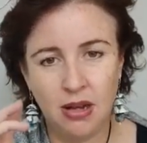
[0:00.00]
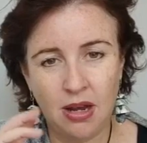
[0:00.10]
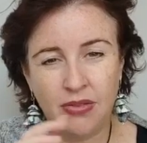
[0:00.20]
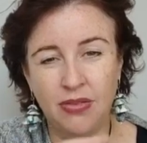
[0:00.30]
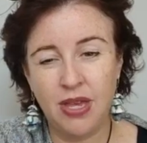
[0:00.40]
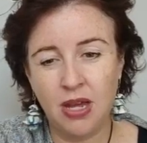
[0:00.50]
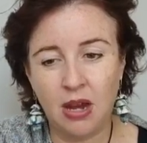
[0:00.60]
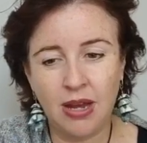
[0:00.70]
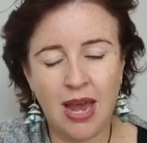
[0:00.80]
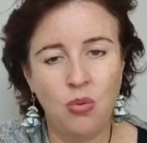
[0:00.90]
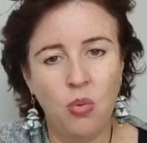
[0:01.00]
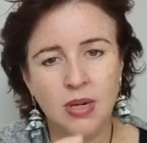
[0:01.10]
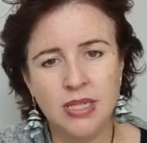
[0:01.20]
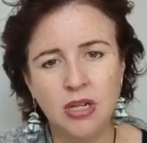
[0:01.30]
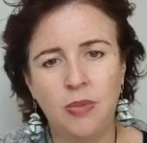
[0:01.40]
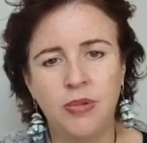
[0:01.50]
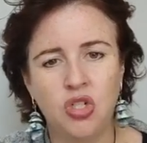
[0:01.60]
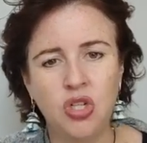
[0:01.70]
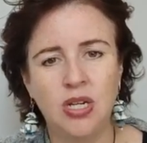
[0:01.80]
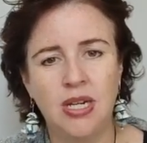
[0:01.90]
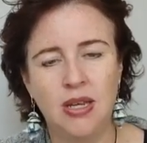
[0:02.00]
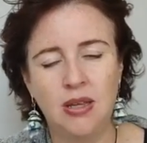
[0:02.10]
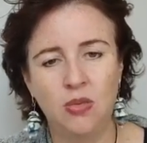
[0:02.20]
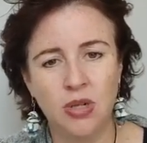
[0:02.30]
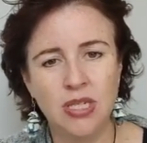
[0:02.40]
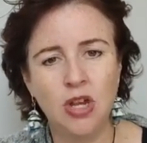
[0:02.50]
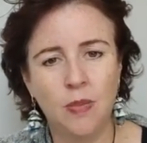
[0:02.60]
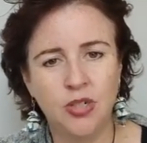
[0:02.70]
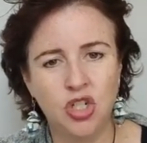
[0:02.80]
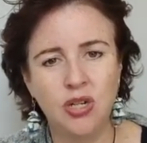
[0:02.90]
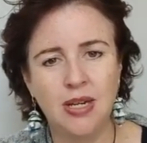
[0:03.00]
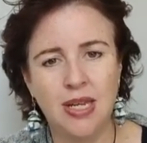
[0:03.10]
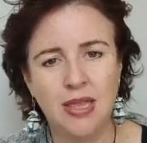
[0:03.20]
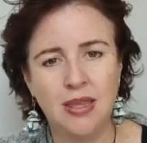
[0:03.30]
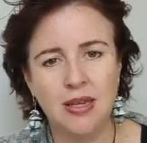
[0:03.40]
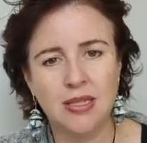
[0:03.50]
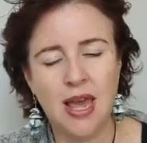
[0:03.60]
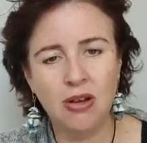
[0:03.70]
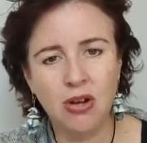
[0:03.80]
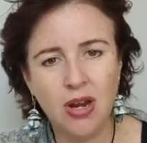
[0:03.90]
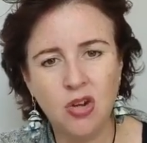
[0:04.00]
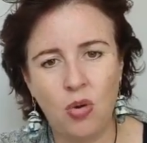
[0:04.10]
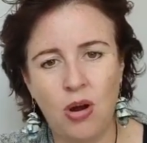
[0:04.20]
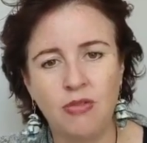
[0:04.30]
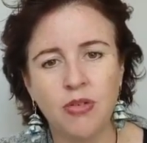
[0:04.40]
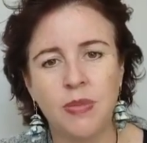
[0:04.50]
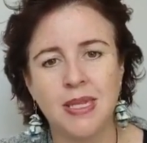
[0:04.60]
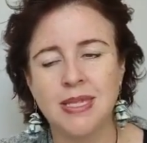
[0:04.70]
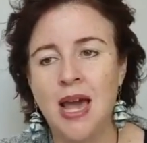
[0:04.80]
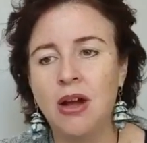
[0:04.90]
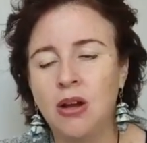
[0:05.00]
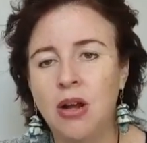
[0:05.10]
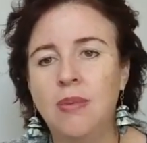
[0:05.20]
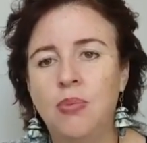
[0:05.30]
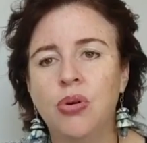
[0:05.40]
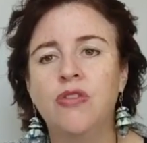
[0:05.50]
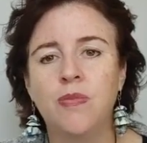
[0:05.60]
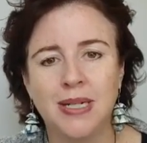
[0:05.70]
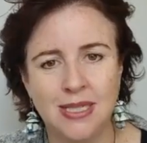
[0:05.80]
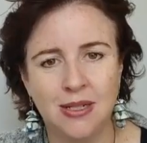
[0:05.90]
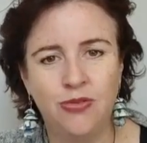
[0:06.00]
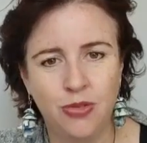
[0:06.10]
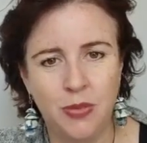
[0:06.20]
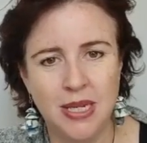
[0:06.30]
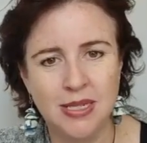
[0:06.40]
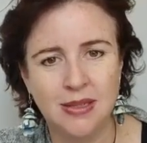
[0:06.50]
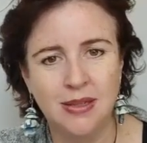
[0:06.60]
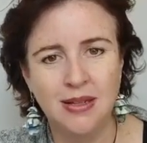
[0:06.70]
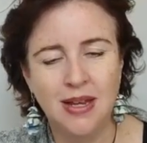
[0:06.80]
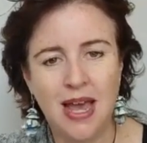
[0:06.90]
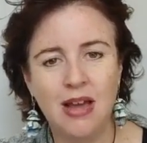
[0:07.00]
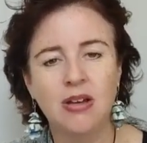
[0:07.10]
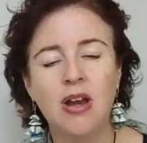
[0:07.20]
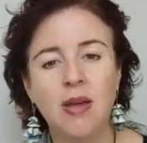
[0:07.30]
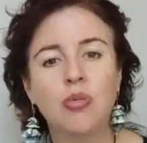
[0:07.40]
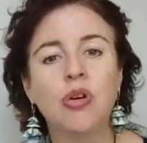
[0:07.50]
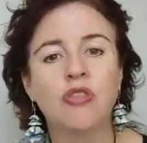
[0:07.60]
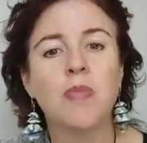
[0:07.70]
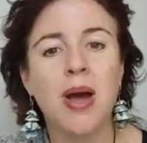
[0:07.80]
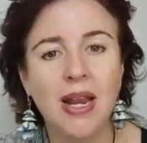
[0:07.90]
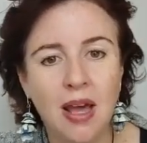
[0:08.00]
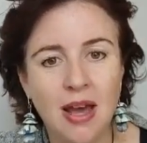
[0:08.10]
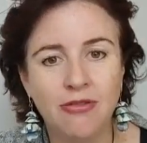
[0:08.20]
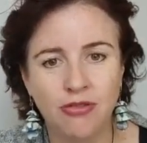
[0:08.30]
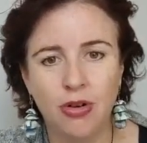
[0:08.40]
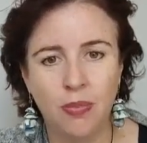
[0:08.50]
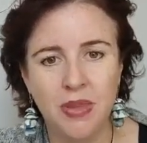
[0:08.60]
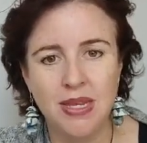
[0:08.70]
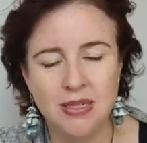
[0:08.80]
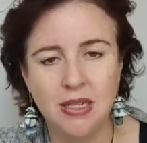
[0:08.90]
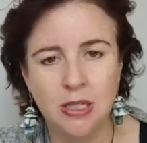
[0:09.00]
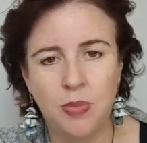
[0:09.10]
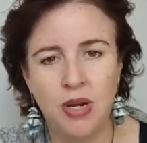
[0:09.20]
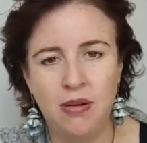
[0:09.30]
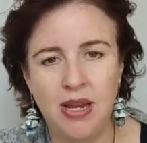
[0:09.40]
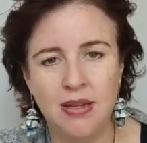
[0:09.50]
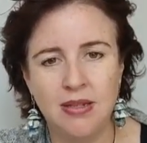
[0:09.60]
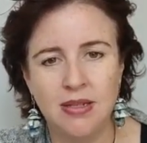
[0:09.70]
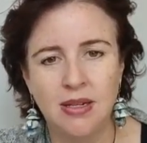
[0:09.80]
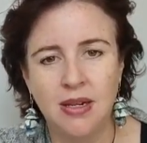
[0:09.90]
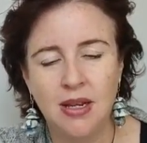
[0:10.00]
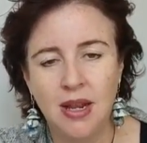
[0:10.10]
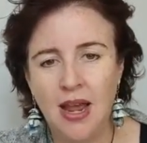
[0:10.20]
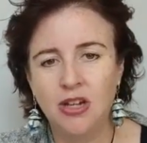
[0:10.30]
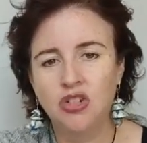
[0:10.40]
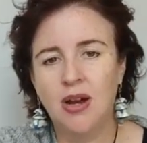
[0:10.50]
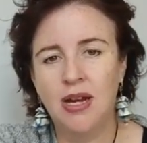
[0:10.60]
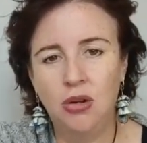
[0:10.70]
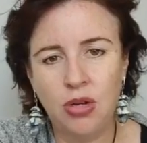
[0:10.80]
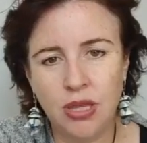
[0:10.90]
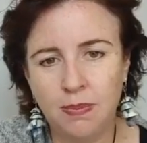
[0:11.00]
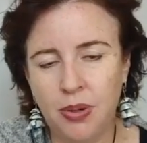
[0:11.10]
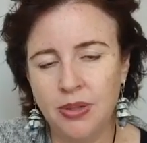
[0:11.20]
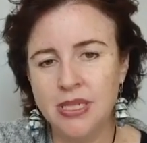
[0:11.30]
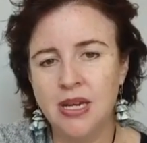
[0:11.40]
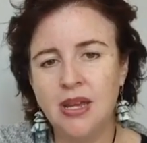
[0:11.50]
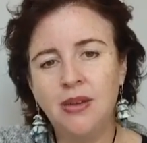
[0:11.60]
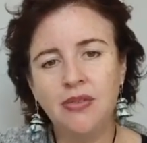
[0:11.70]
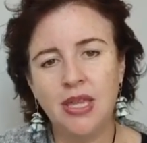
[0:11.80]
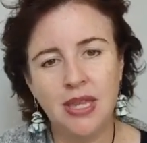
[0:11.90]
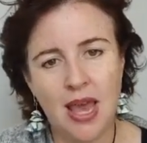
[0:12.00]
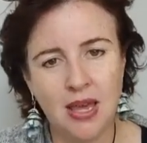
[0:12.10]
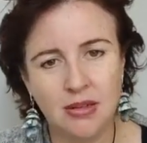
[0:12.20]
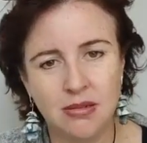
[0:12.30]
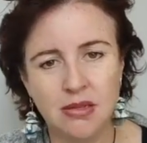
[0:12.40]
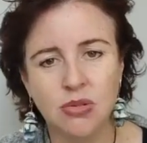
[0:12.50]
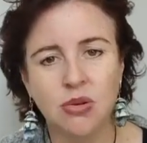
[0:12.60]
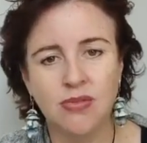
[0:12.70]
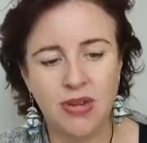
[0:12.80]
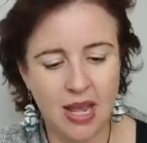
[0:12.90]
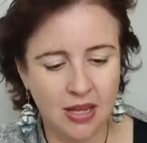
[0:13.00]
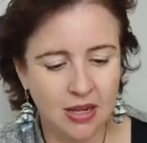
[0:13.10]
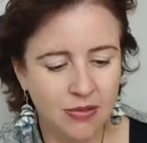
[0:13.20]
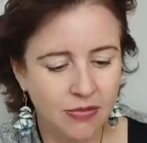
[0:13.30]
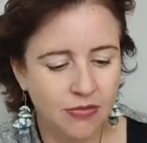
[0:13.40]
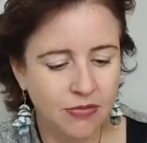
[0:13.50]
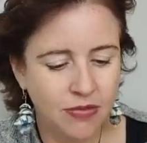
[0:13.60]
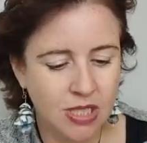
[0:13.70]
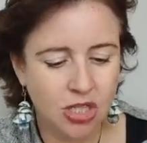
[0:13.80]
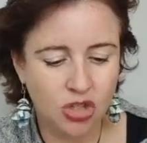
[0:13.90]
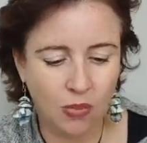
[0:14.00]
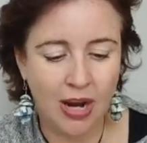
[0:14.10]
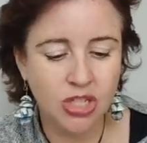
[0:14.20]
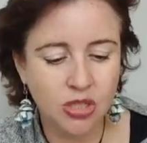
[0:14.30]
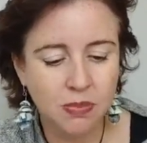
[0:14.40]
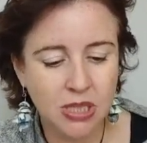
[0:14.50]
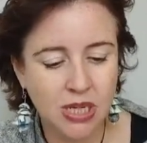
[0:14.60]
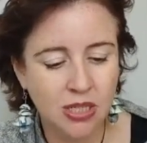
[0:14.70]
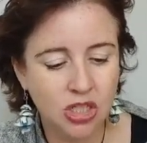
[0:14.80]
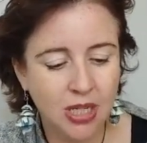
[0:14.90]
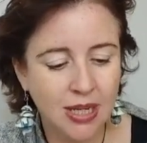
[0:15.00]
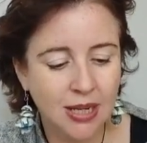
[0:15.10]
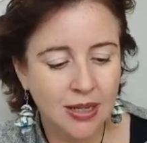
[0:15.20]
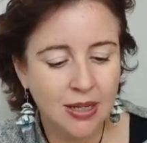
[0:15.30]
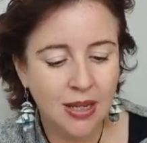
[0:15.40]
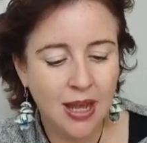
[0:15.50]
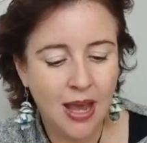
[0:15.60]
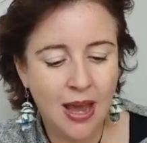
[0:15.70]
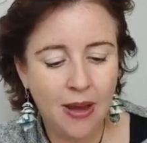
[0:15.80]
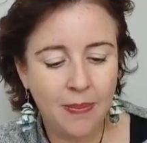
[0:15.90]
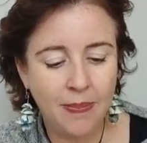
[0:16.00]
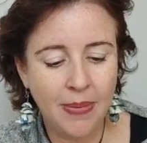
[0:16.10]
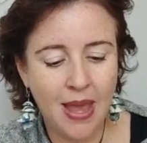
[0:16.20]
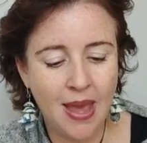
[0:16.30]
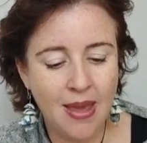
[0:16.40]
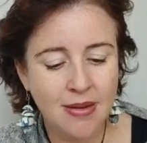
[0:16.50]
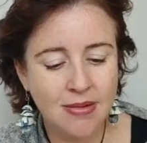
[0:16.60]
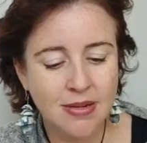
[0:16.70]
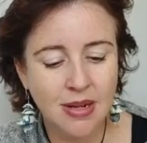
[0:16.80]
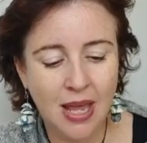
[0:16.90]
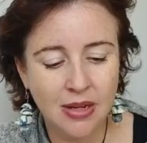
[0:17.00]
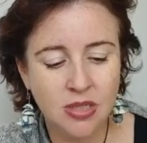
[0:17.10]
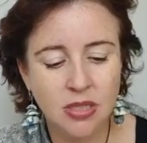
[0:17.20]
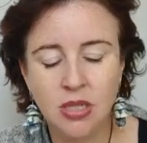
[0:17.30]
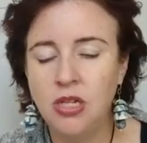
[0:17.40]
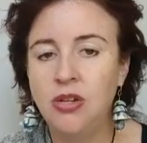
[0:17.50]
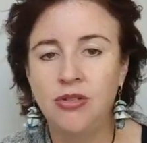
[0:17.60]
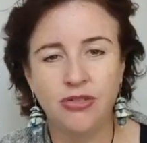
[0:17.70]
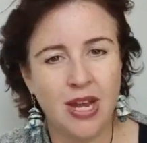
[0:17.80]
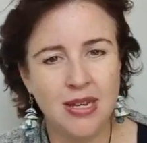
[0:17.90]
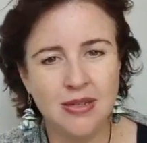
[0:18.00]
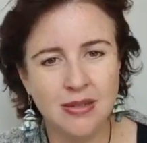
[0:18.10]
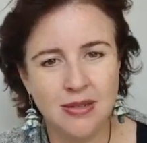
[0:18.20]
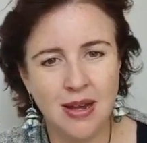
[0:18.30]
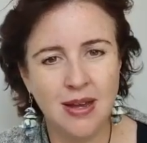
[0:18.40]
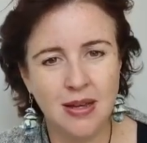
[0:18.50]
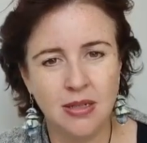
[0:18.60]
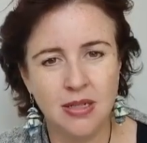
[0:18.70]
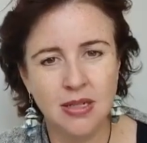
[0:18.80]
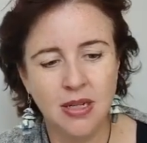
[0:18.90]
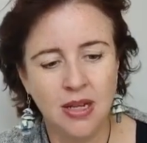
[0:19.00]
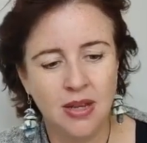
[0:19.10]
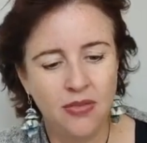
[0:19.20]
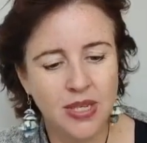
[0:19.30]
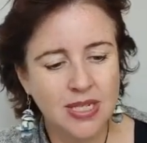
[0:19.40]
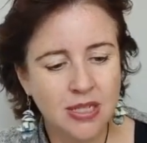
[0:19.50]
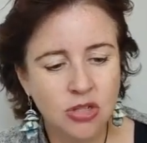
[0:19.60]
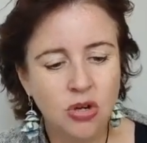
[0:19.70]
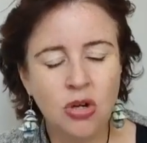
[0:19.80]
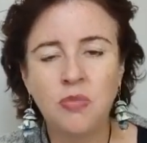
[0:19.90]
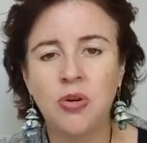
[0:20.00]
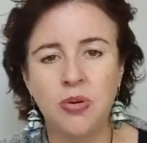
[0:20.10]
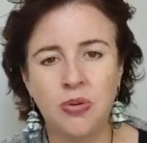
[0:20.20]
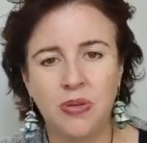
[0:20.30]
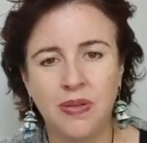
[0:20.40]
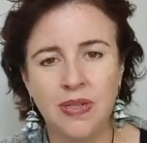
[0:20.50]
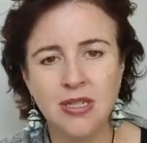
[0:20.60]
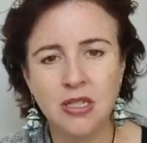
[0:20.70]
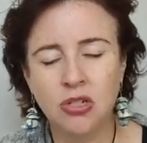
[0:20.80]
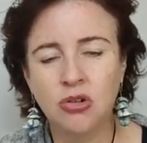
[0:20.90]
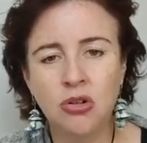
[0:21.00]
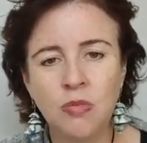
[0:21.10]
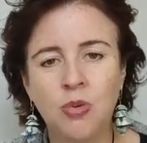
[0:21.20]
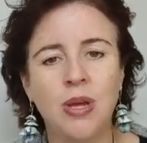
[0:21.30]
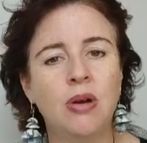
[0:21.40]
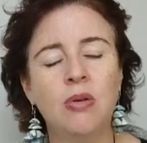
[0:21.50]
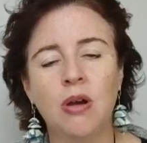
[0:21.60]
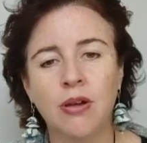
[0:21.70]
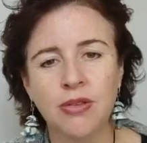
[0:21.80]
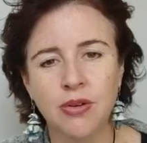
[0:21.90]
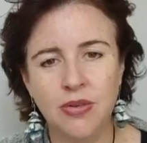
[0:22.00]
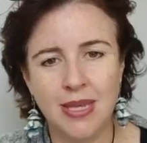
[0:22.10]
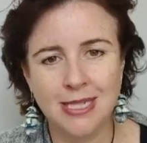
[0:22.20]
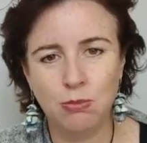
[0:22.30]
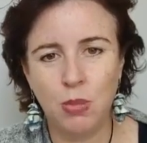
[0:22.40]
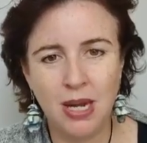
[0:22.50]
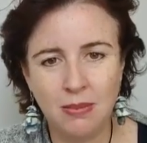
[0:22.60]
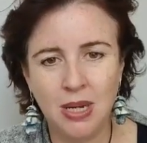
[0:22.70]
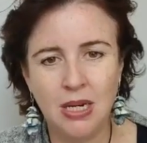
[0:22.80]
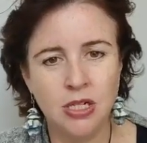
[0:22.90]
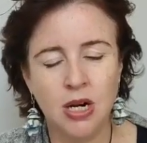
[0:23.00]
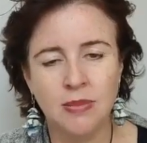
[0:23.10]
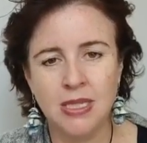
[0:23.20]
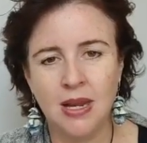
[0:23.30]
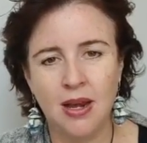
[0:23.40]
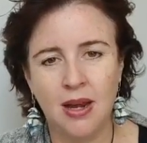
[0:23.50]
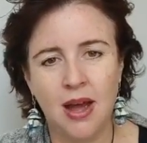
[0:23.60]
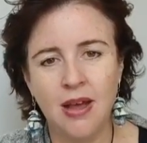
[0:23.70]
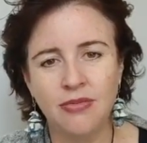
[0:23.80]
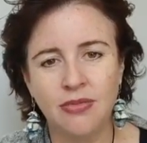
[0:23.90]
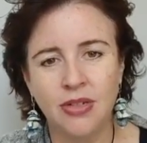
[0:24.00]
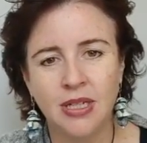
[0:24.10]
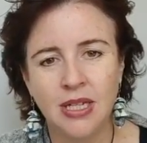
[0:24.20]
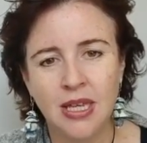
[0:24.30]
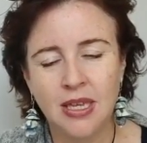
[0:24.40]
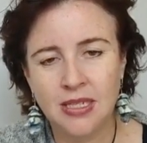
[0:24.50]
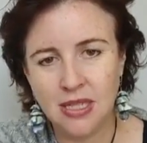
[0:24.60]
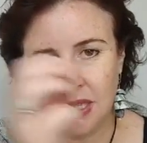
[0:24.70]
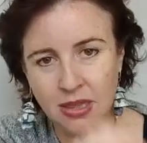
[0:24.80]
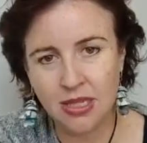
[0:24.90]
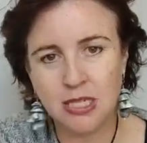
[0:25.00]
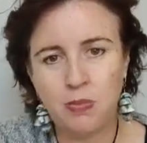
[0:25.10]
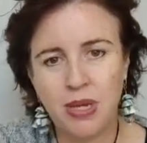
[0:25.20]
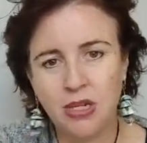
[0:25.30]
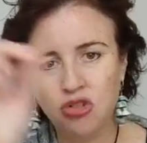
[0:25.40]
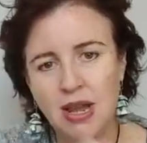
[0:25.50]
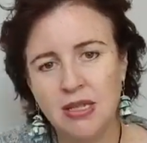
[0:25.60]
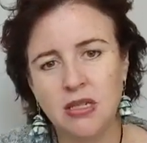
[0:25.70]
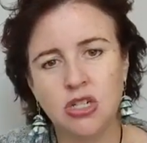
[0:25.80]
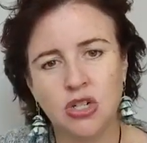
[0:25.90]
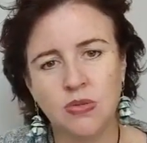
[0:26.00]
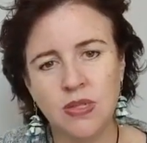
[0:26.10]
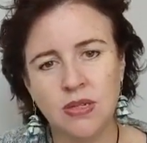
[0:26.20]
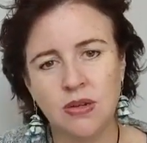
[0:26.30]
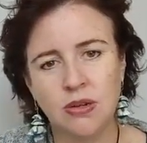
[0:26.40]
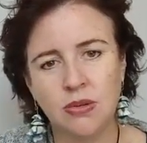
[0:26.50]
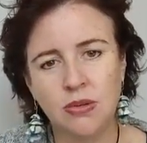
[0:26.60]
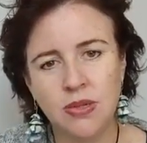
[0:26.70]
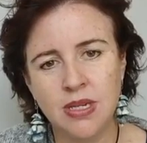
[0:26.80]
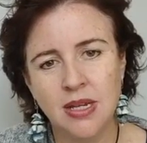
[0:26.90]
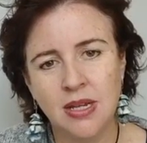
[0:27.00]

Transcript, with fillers: I think, okay, what is an opportunity? What's the opportunity in this? How can I grow from this? How can I improve myself from this? How can I improve my life from this experience? And try and look at the positive in that sort of negative situation potentially um, and let the new phase start. This is normal. This is normal. We all go through this many, many times in our life is the, these big transitional circles.